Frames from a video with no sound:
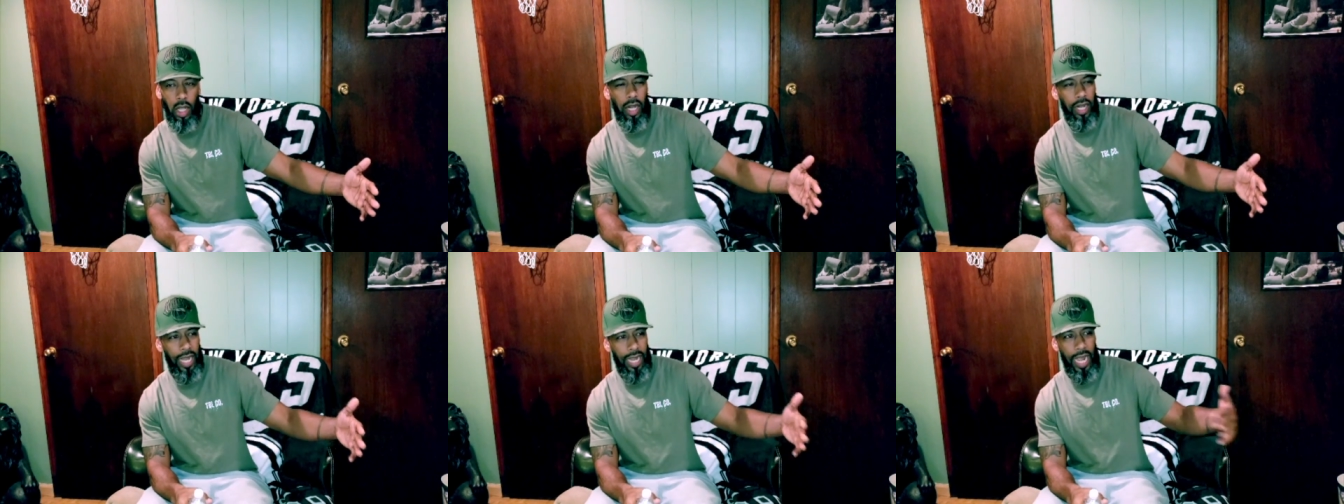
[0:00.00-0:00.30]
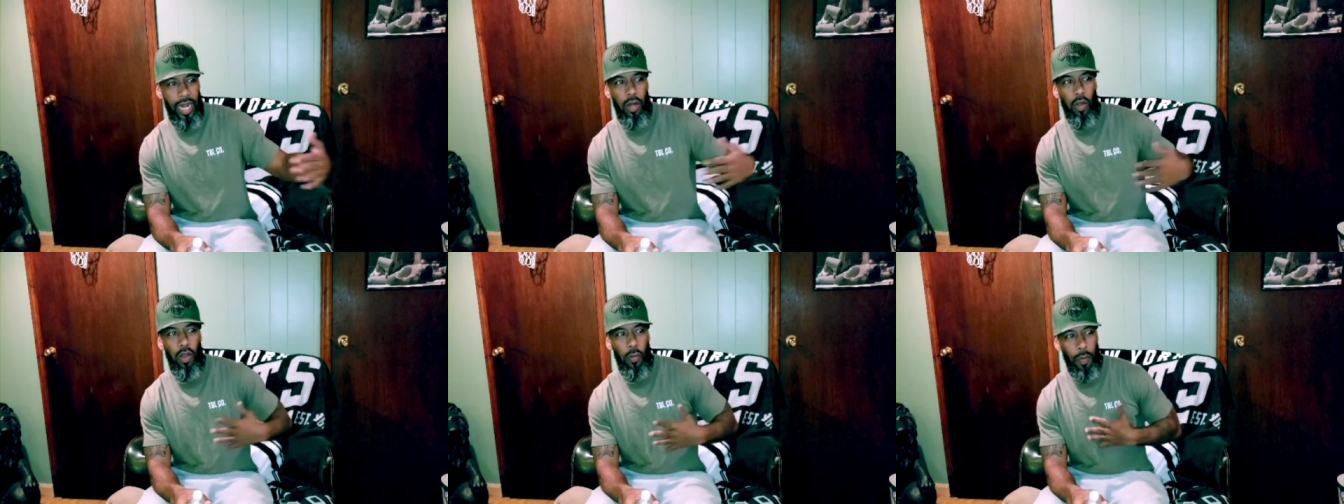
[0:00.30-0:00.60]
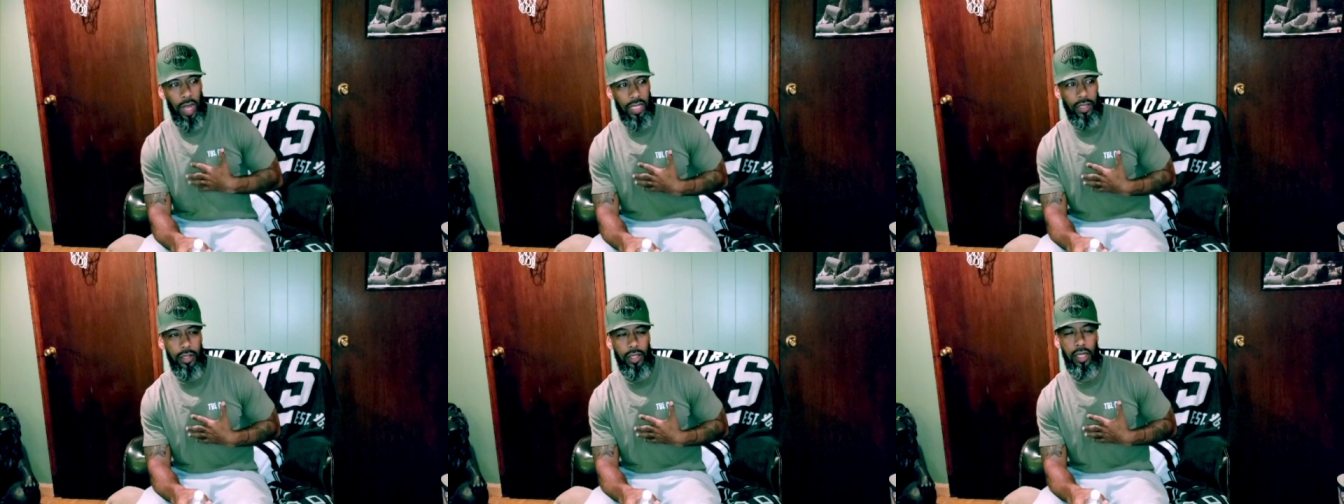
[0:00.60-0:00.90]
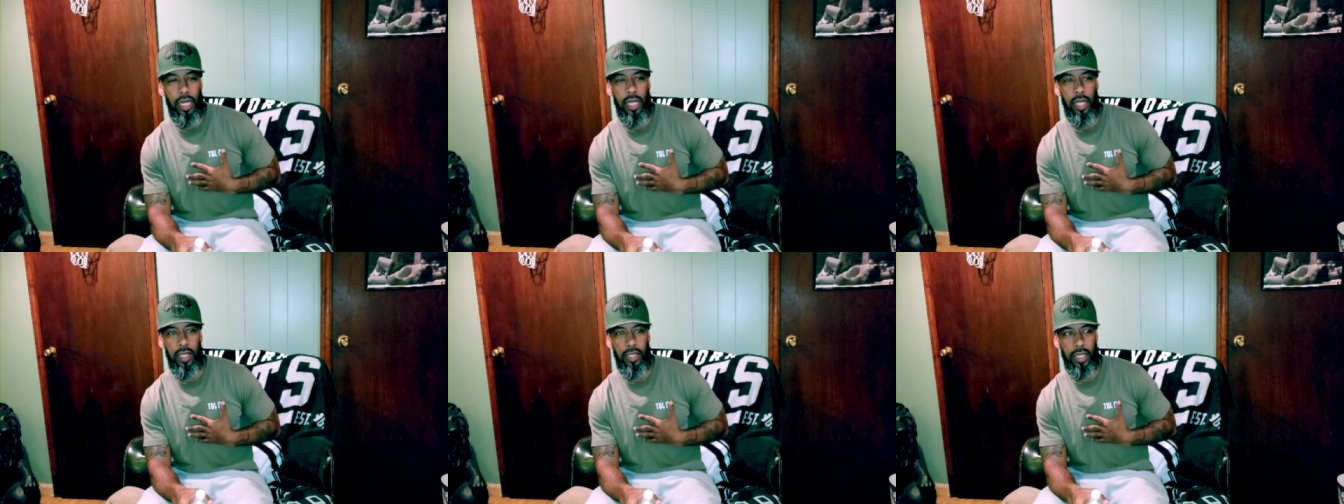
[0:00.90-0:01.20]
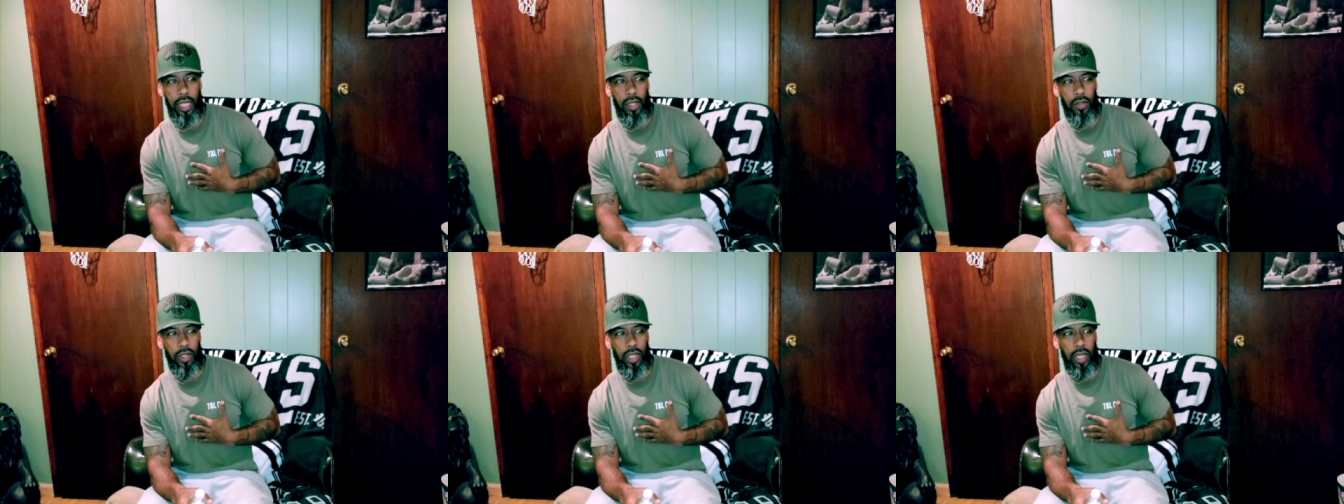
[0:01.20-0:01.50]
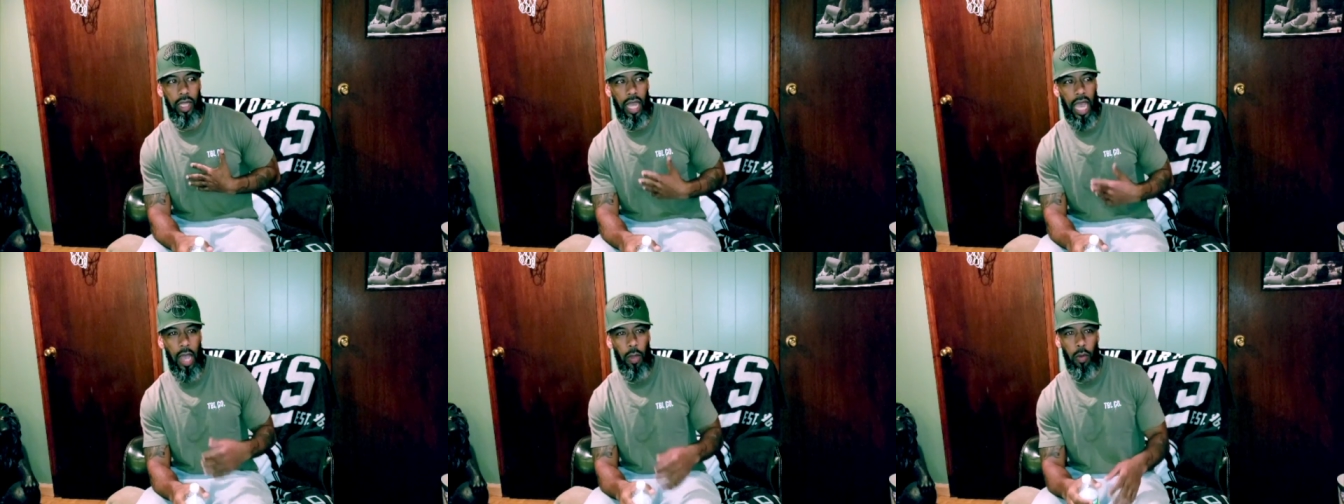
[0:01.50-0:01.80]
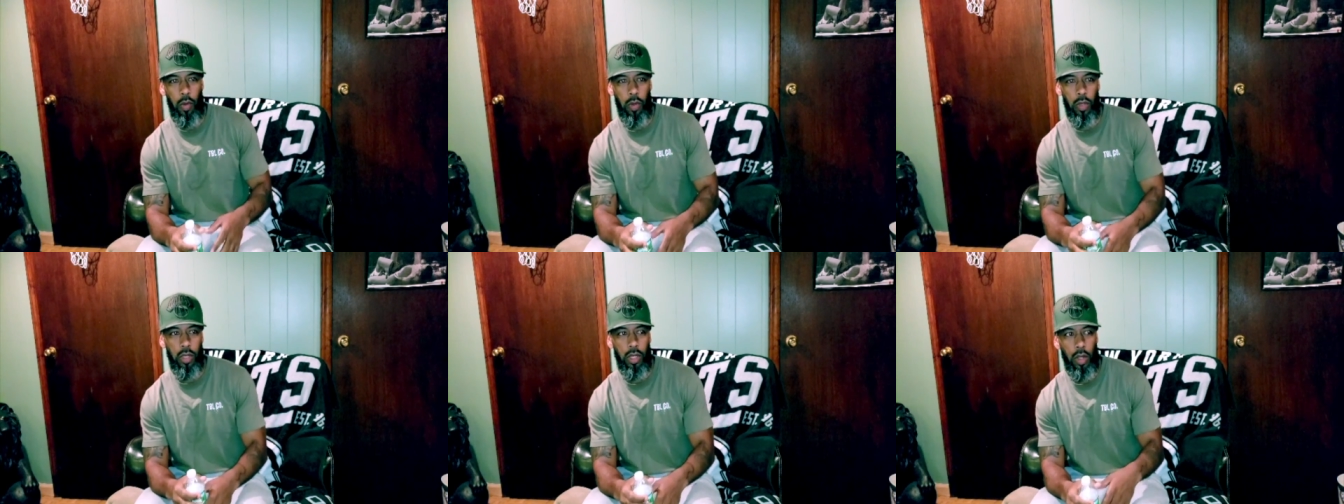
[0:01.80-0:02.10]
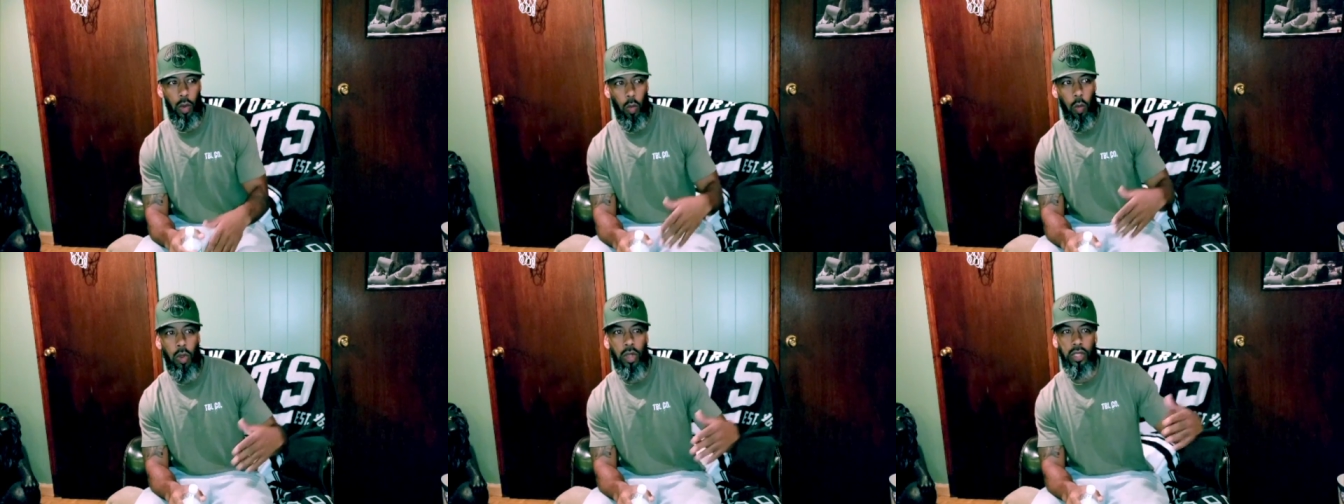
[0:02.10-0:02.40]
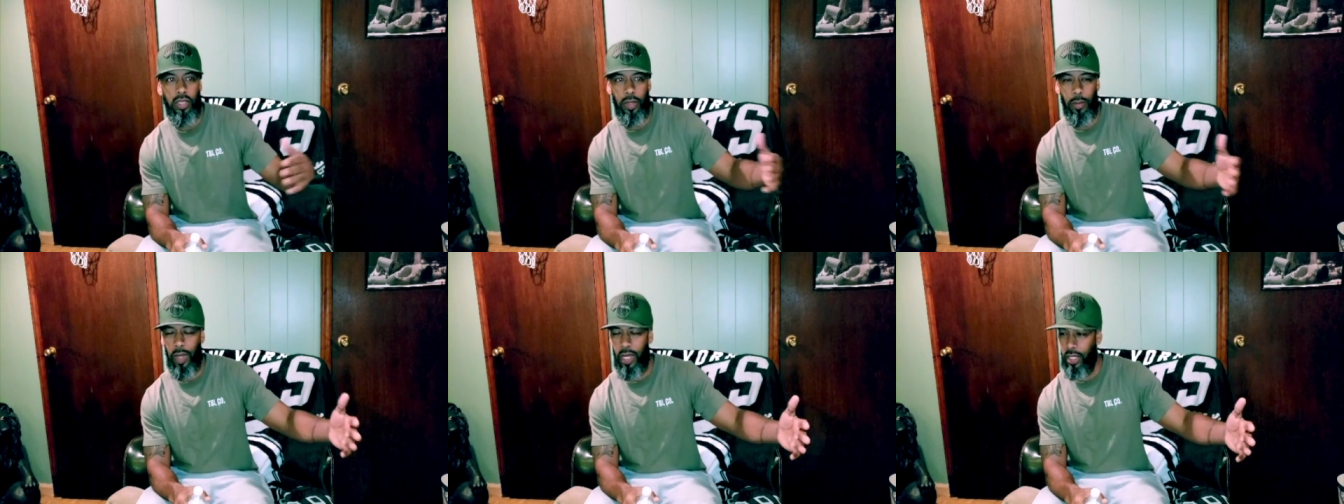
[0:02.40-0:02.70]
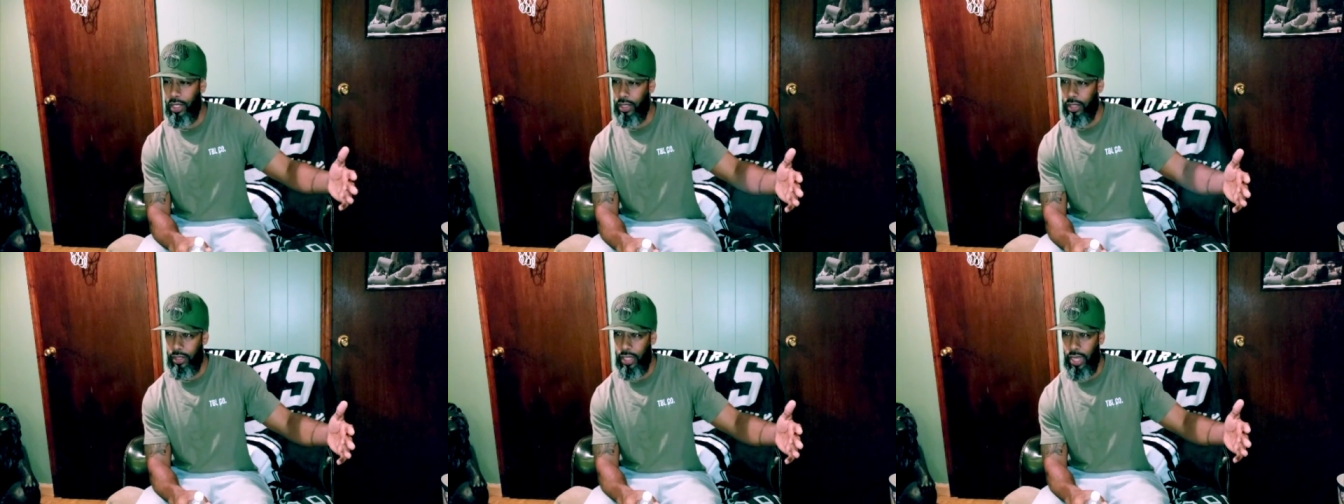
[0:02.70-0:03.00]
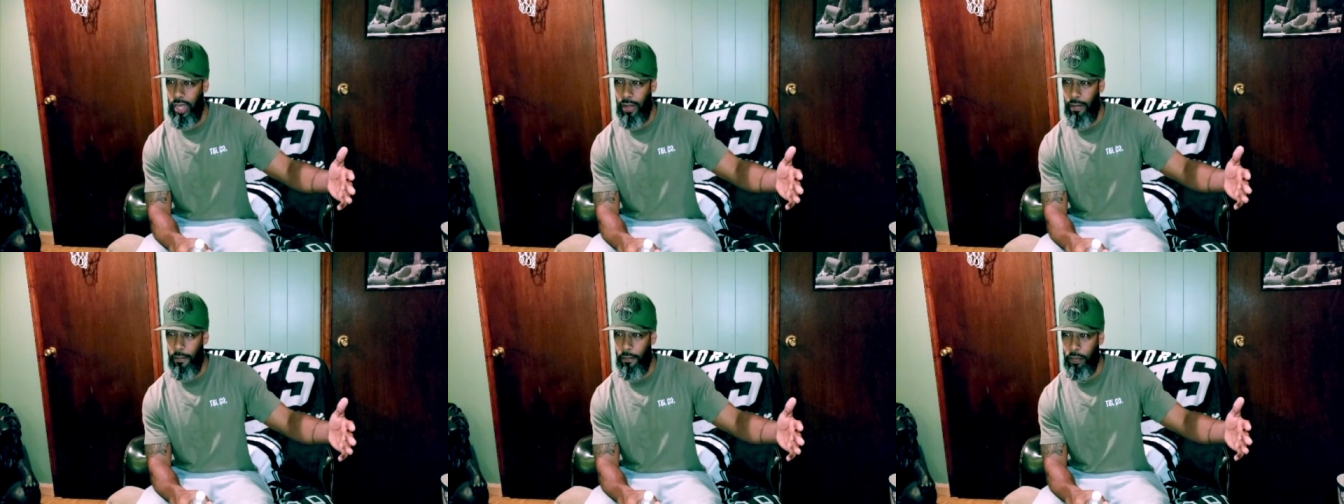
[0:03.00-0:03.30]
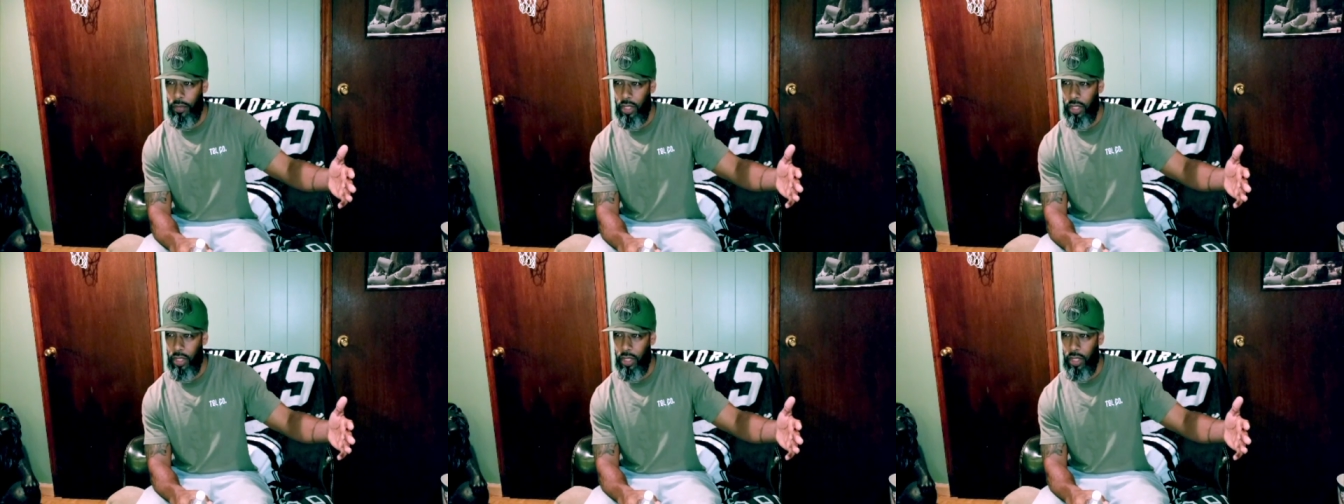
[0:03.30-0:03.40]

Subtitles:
Like, I know if my son is out there, I would want somebody to stop